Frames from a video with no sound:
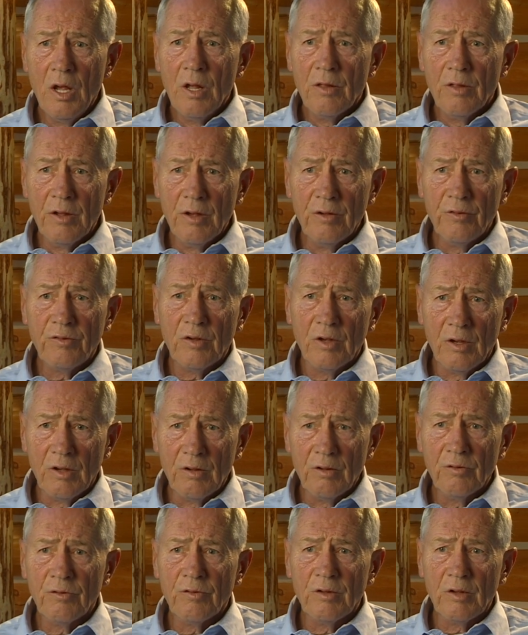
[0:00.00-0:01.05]
This
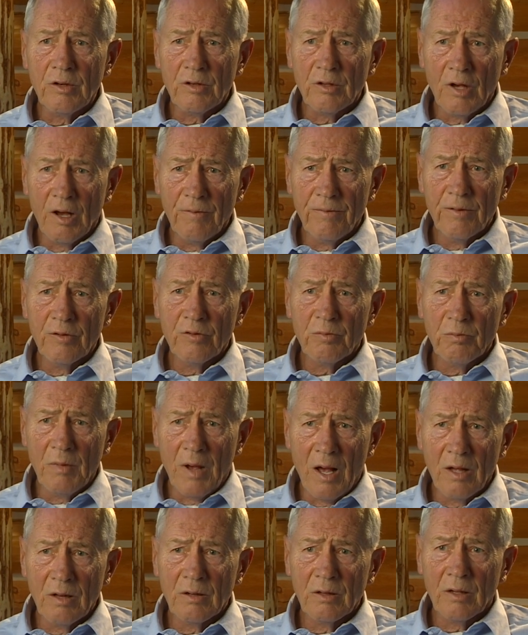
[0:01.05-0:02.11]
is the toughest
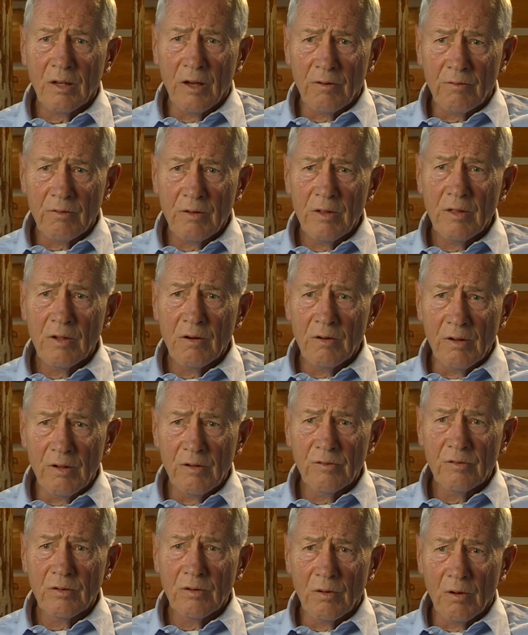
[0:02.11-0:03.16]
mountain country there
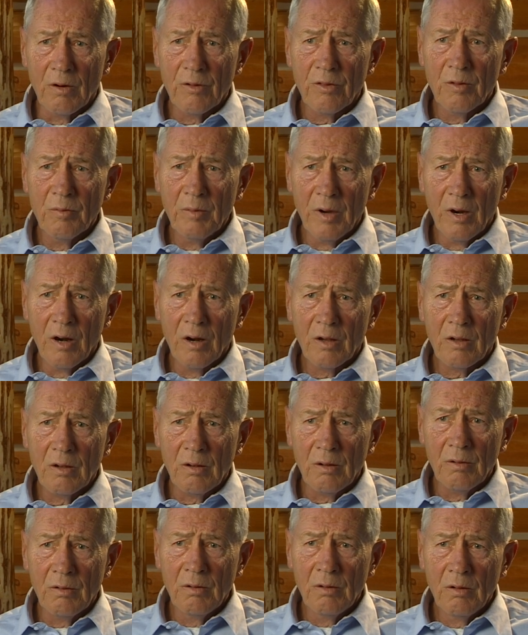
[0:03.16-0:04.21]
is in North America.
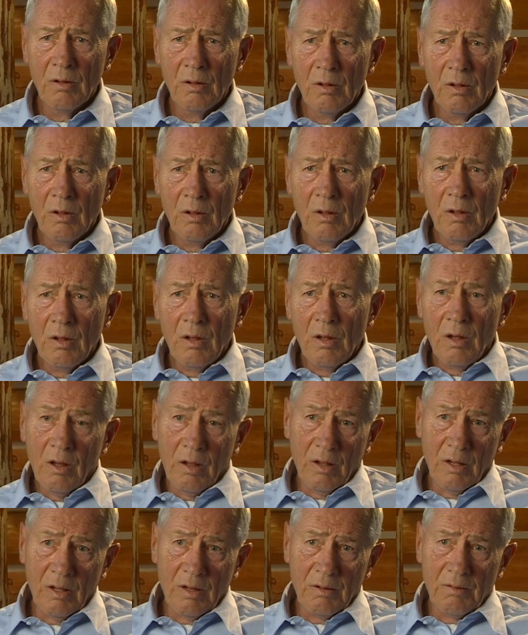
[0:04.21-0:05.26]

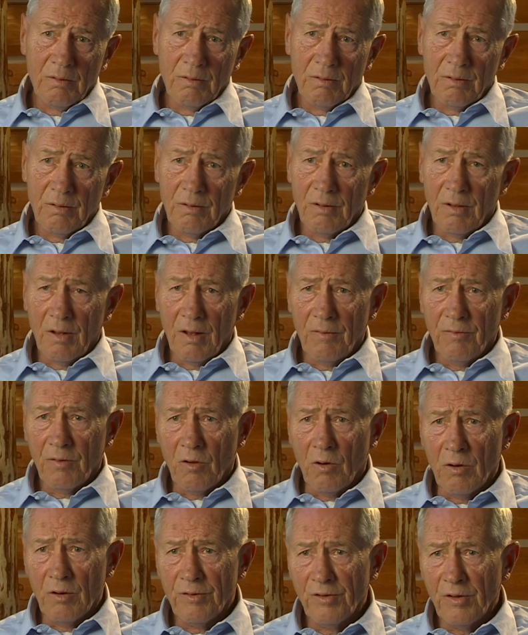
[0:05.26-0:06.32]
And of
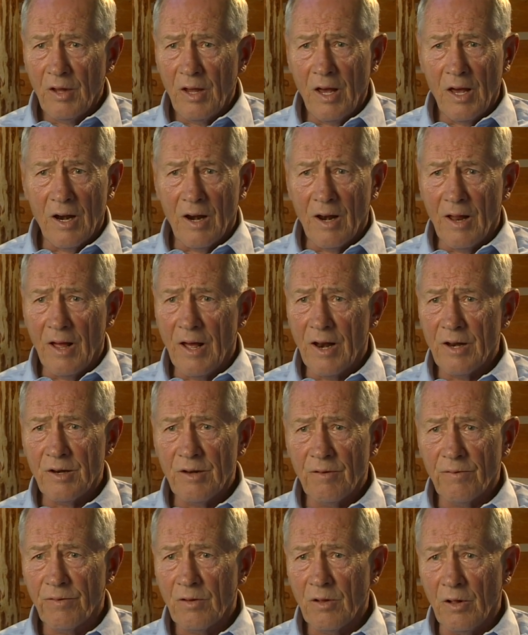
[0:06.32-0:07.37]
course they had a lot of
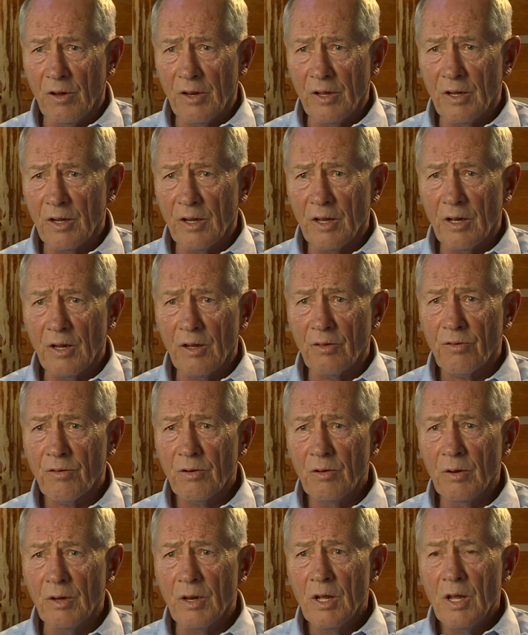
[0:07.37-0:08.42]
difficulty in getting
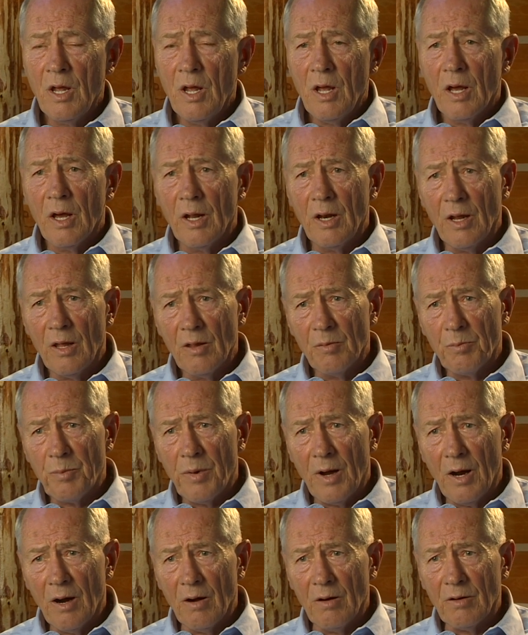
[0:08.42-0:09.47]
through it. Another
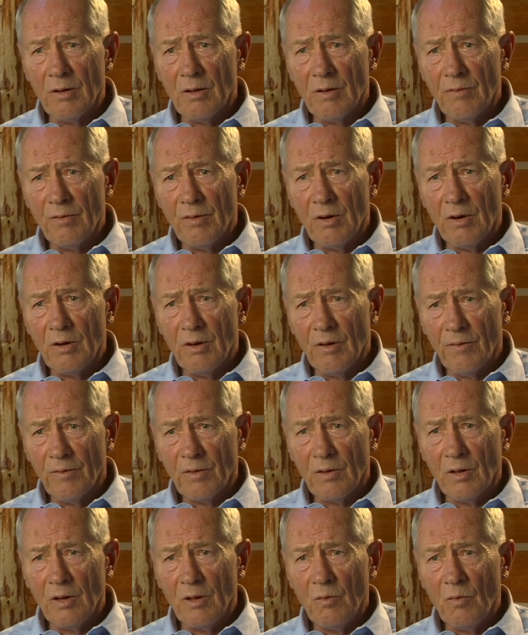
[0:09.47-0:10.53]
part of their
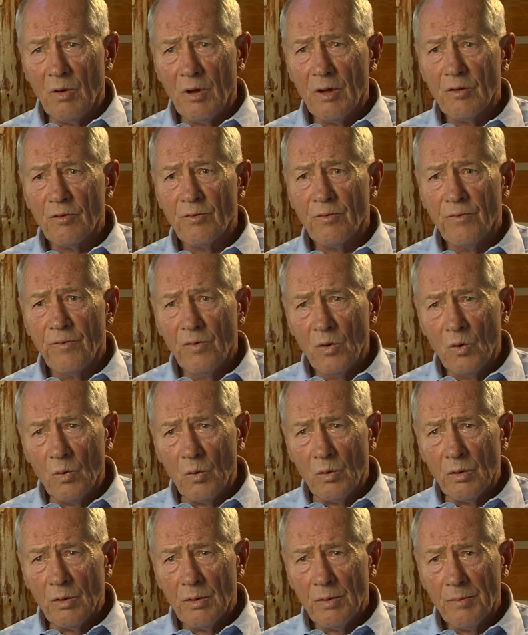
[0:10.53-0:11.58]
difficulty was
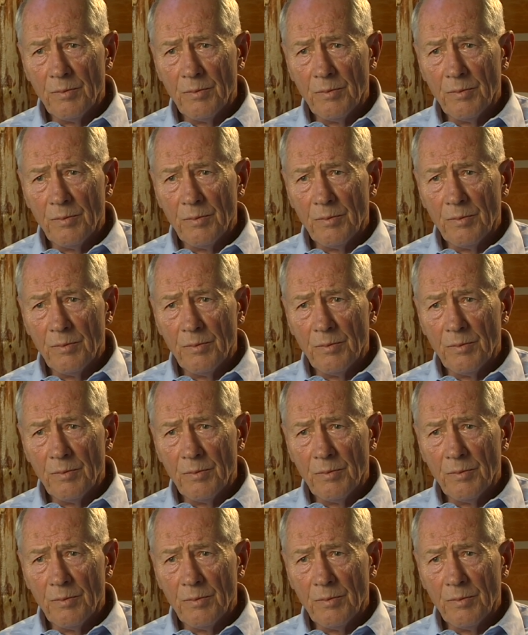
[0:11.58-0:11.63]
food.